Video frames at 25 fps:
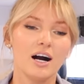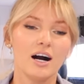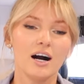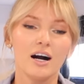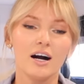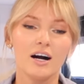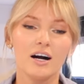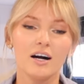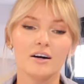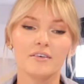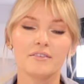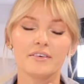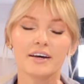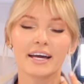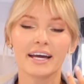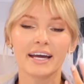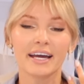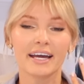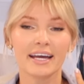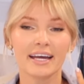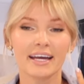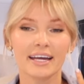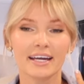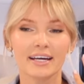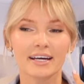of
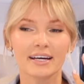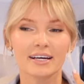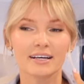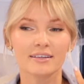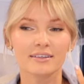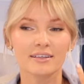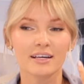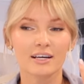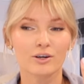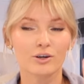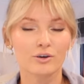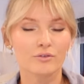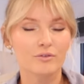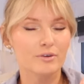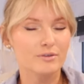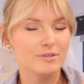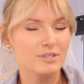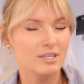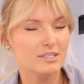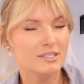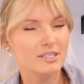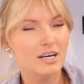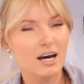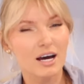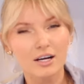
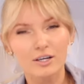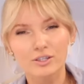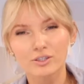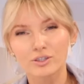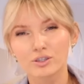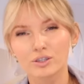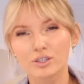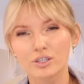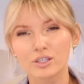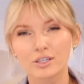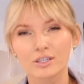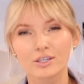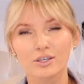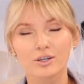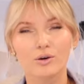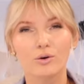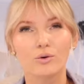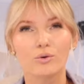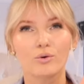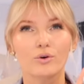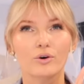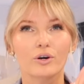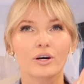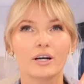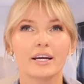a doctor
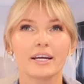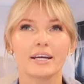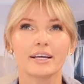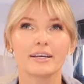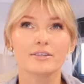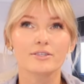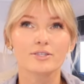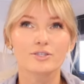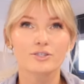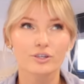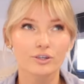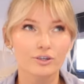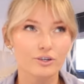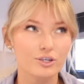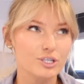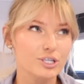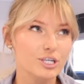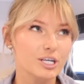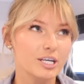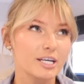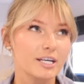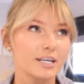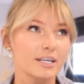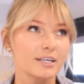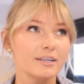or a
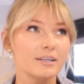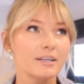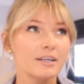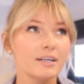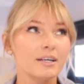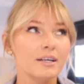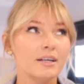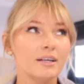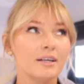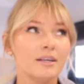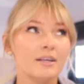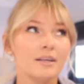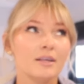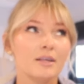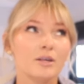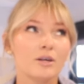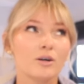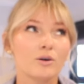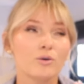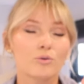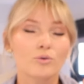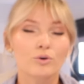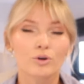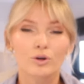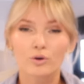surgeon
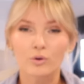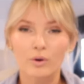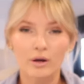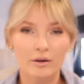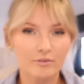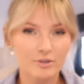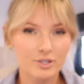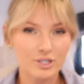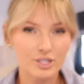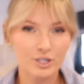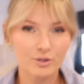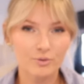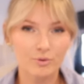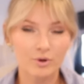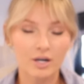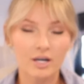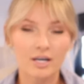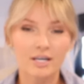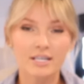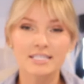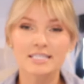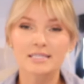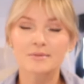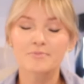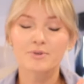or whoever she
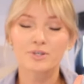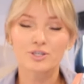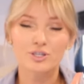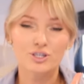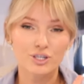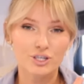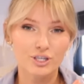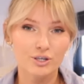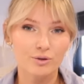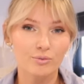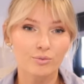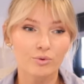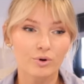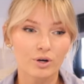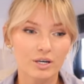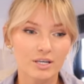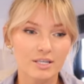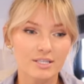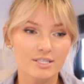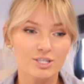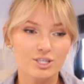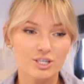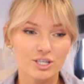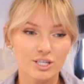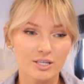was, but she
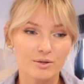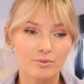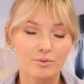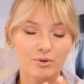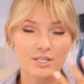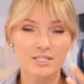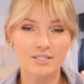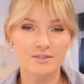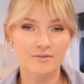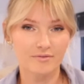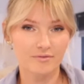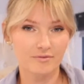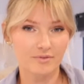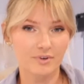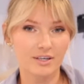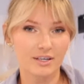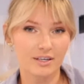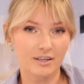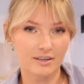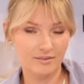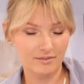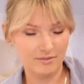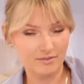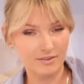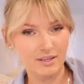was
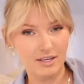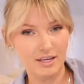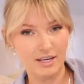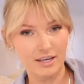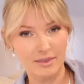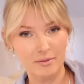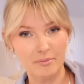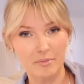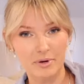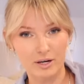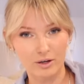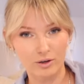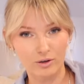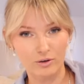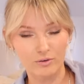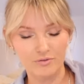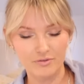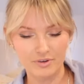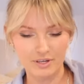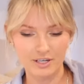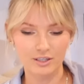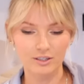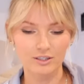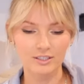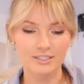in the medical
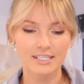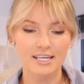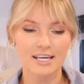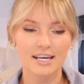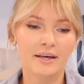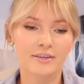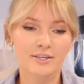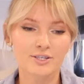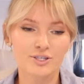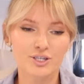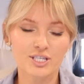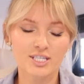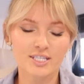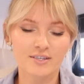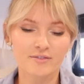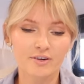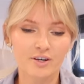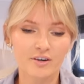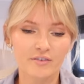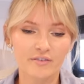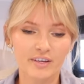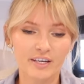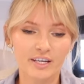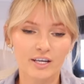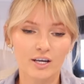field, and the gist of
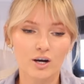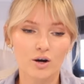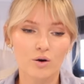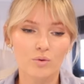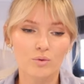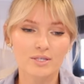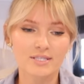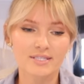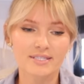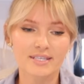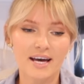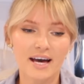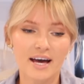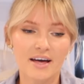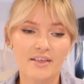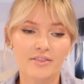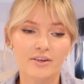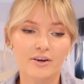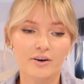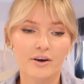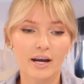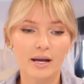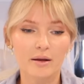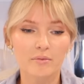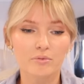her video was that
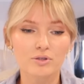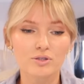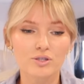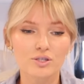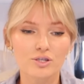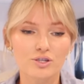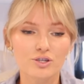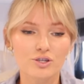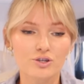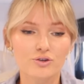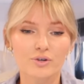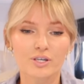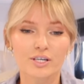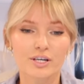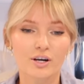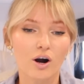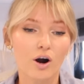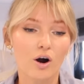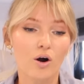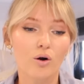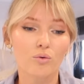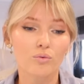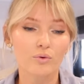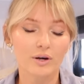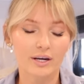they're able to treat
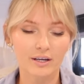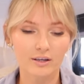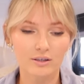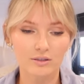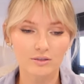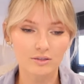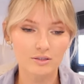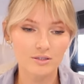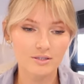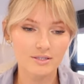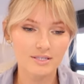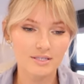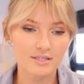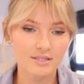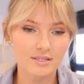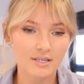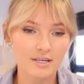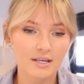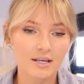all wrinkles